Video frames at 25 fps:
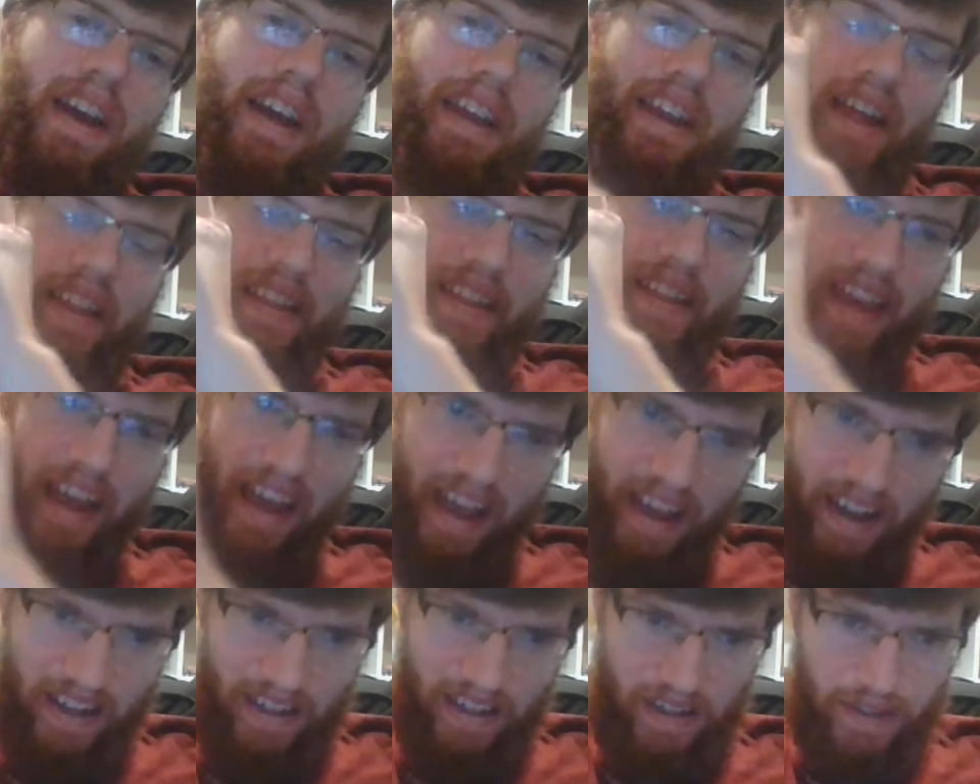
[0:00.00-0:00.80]
and now the
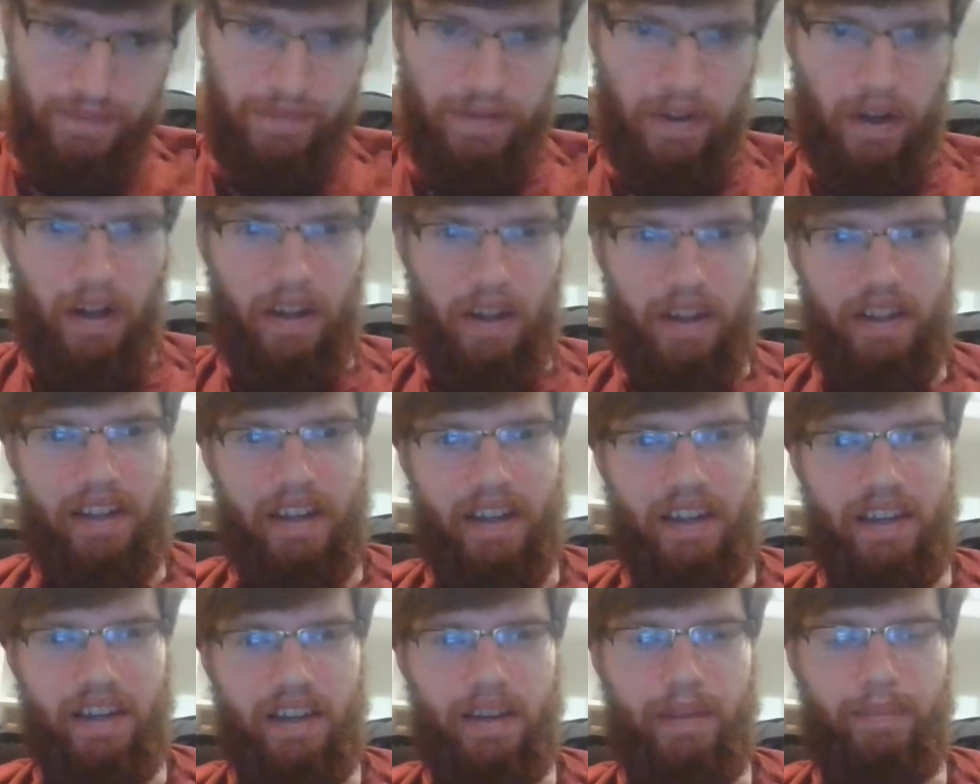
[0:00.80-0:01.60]
egg has
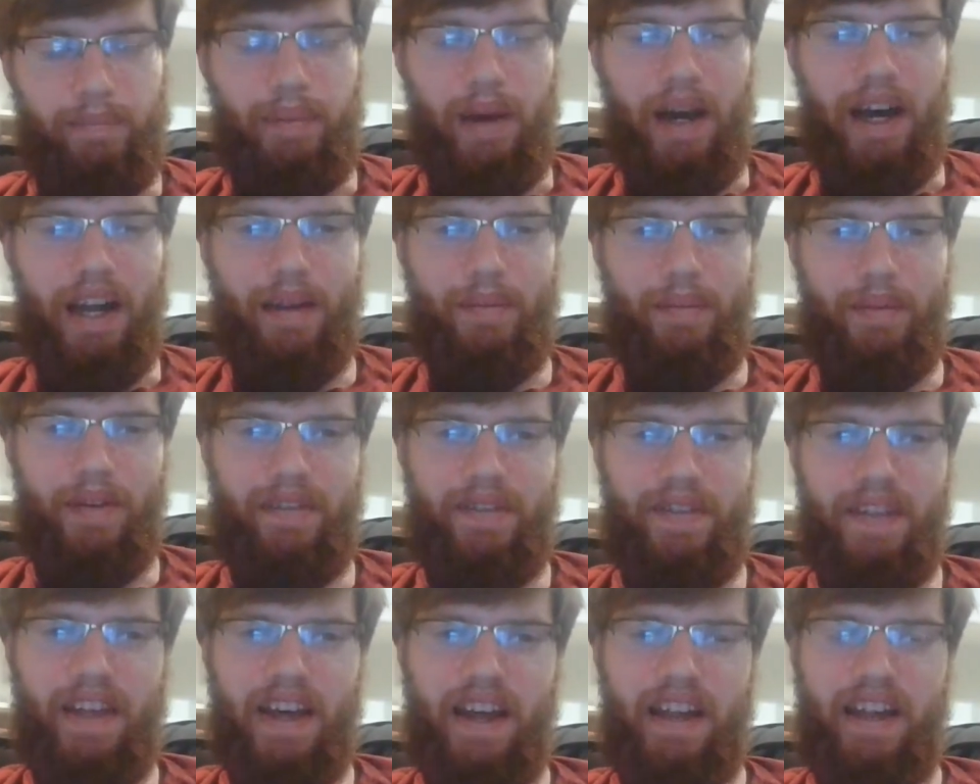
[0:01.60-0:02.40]
fallen into the bottom
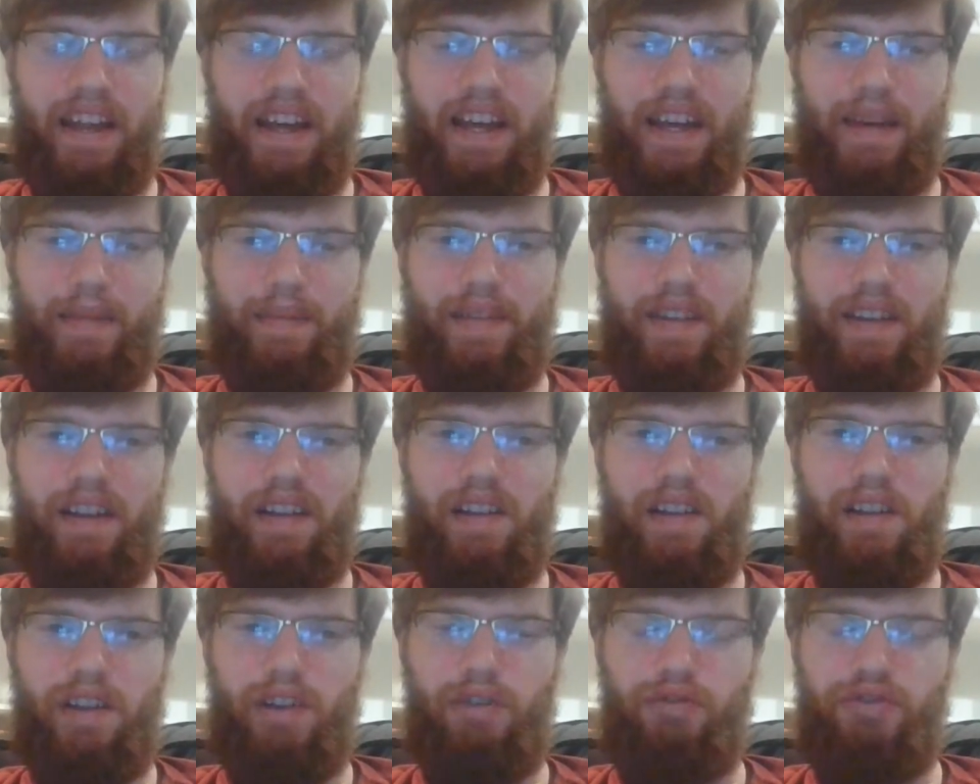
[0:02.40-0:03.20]
of that ape's
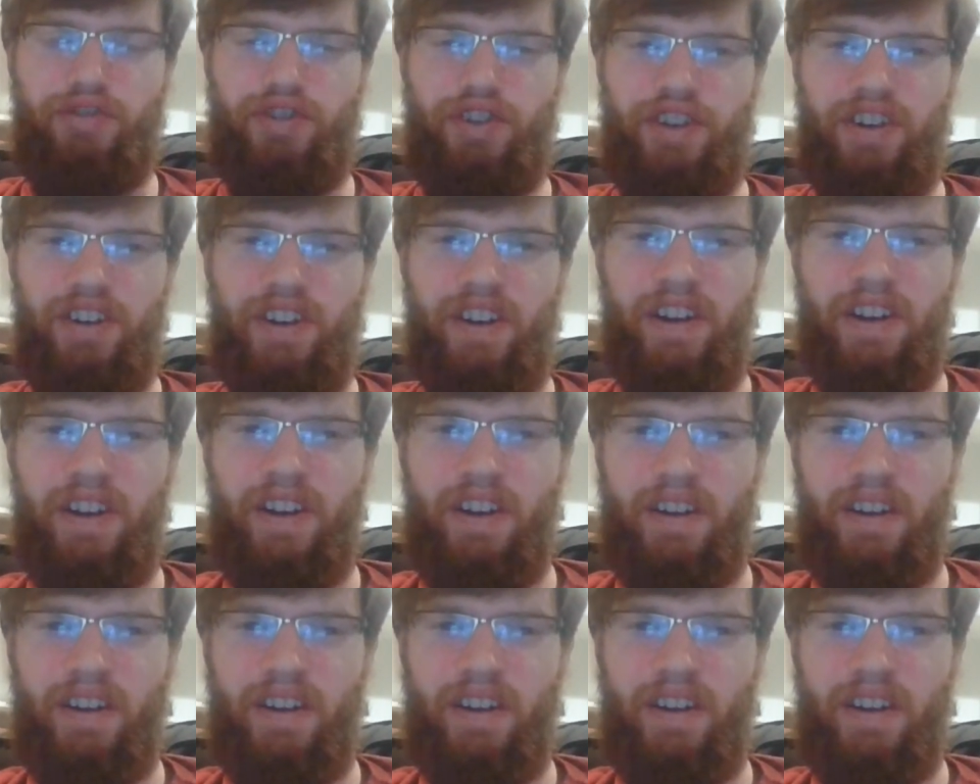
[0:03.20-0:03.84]
enclosure.